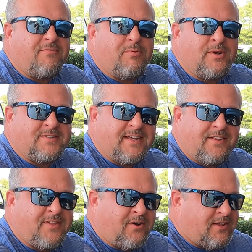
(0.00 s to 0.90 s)
and put a set
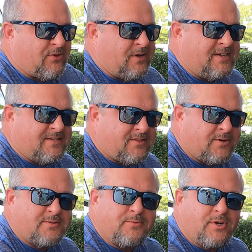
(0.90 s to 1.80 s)
of 33s and throw
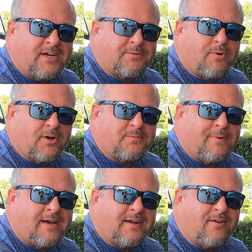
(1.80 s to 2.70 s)
some crash bars
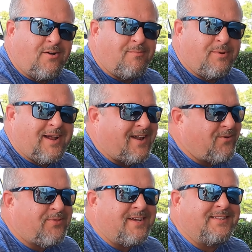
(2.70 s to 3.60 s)
back on, but I
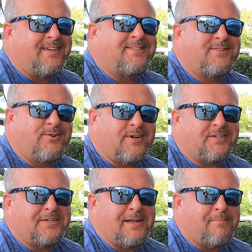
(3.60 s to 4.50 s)
don't think that's the
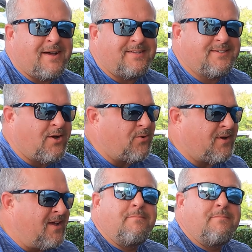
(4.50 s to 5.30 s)
direction anybody's going.